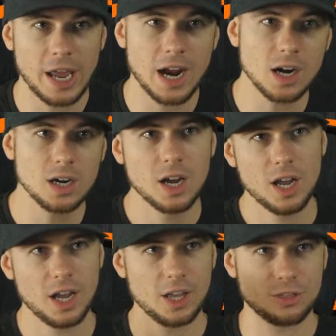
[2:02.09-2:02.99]
air
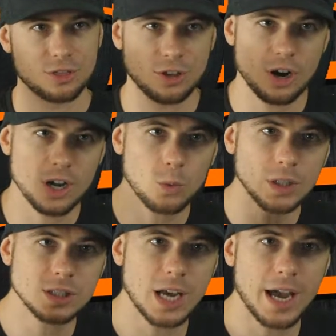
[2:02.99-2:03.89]
and
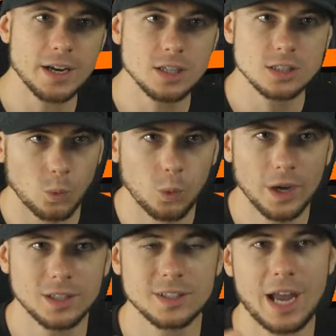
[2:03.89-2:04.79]
thirty-one tires
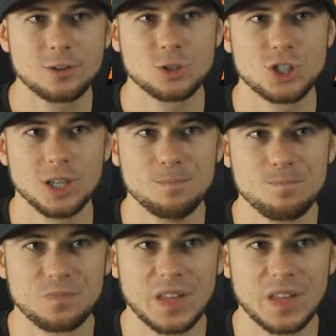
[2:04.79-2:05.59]
with nitrogen.